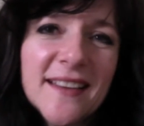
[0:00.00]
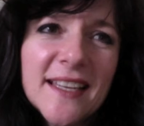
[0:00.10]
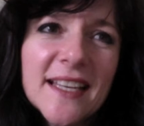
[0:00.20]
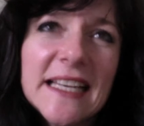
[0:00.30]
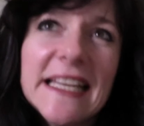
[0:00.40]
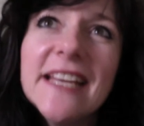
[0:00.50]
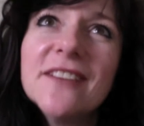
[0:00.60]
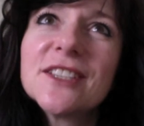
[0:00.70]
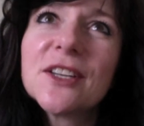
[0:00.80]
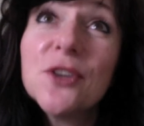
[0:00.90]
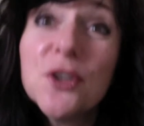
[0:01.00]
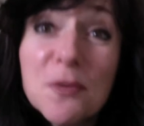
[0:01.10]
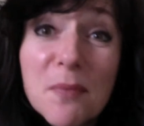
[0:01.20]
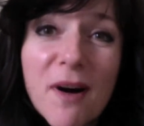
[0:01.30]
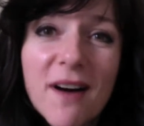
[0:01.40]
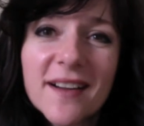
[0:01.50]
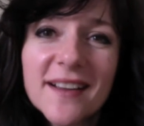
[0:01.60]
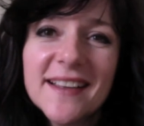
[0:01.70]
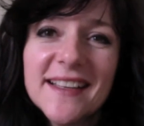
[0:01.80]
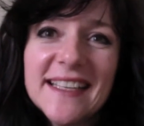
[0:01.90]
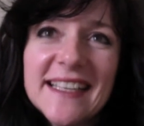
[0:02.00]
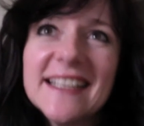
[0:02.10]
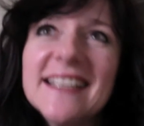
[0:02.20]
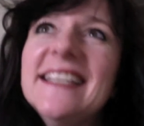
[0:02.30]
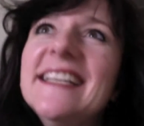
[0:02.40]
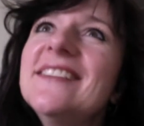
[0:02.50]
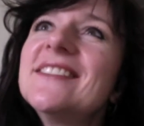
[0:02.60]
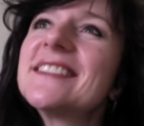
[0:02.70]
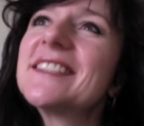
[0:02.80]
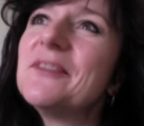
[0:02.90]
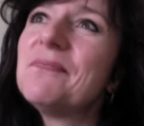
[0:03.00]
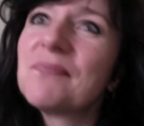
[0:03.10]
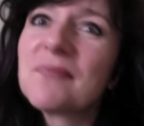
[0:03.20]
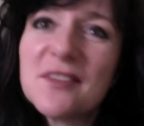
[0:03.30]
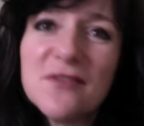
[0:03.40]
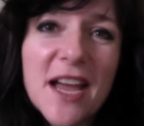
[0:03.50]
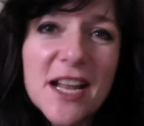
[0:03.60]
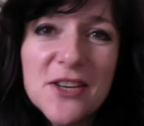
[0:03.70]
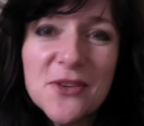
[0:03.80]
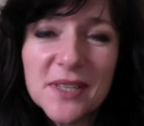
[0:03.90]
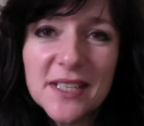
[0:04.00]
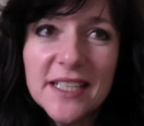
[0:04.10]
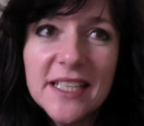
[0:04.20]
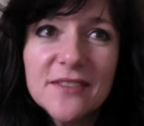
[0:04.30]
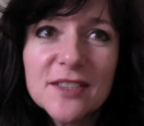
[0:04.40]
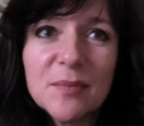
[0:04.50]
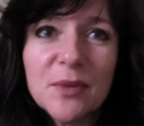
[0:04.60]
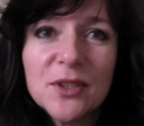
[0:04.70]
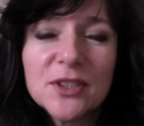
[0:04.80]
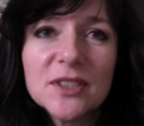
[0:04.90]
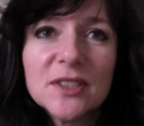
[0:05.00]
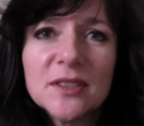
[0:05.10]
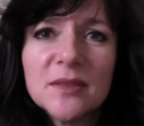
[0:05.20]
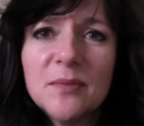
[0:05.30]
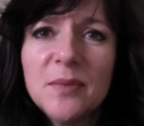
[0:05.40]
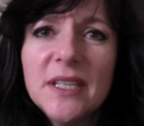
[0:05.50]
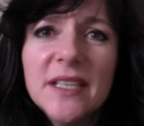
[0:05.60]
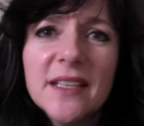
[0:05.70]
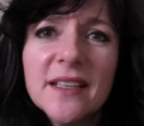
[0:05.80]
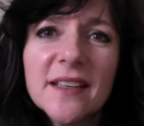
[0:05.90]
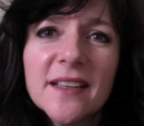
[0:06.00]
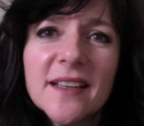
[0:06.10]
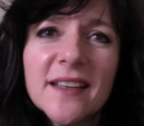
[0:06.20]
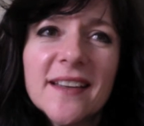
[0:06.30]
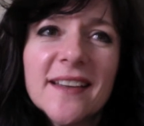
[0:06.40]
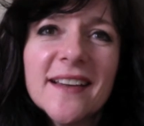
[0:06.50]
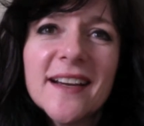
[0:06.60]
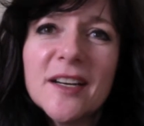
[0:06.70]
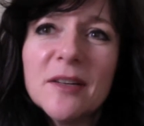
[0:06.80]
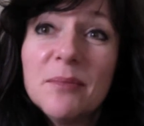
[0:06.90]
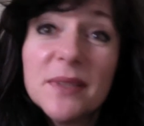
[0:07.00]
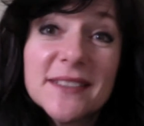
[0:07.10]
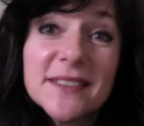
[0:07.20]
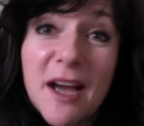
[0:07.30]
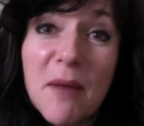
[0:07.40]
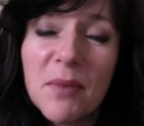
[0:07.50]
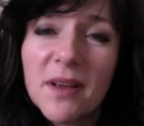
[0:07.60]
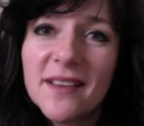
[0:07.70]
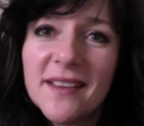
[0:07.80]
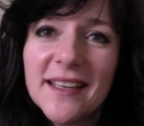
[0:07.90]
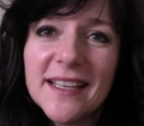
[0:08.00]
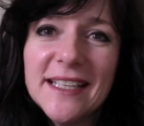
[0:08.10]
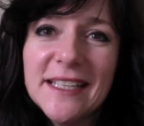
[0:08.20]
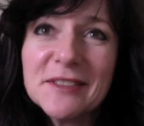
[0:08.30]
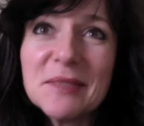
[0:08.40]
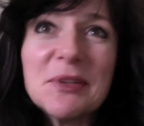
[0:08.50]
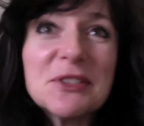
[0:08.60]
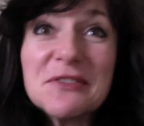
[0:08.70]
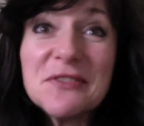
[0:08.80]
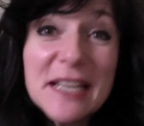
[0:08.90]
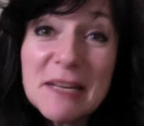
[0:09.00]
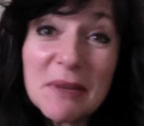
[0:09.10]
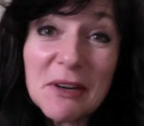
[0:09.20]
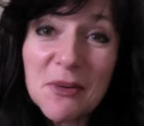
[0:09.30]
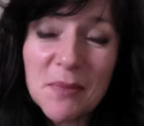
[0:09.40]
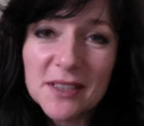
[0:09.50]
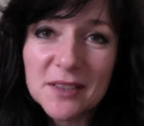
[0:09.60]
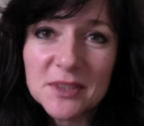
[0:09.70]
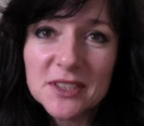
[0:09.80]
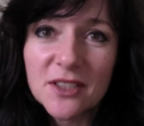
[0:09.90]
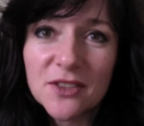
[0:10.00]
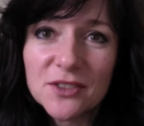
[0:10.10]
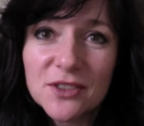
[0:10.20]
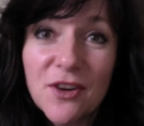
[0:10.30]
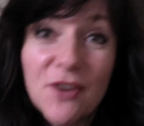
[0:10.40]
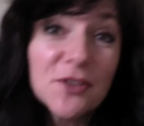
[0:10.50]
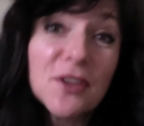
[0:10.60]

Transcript: it leaves a good mark. It leaves value. It leaves the person being built up. It leaves the person feeling better about themselves after